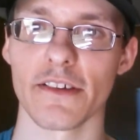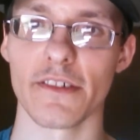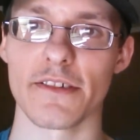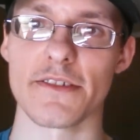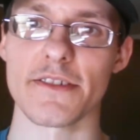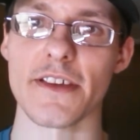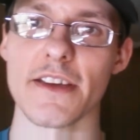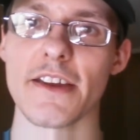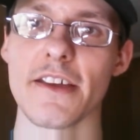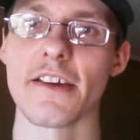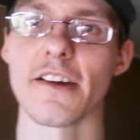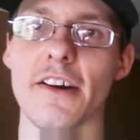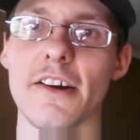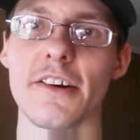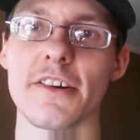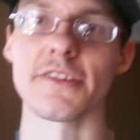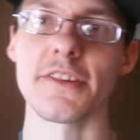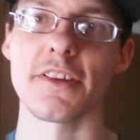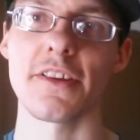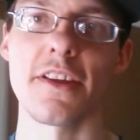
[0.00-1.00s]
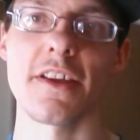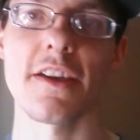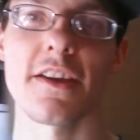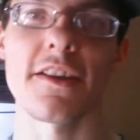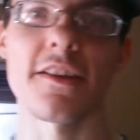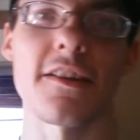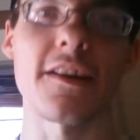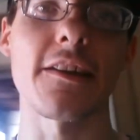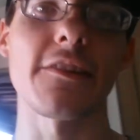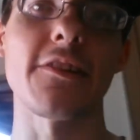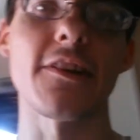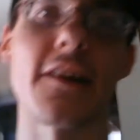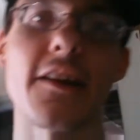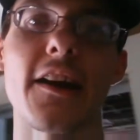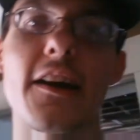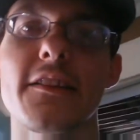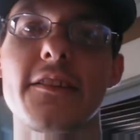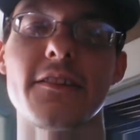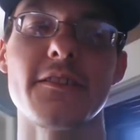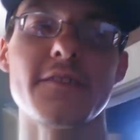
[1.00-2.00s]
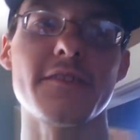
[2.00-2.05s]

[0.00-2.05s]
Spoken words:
City Hall today after I got the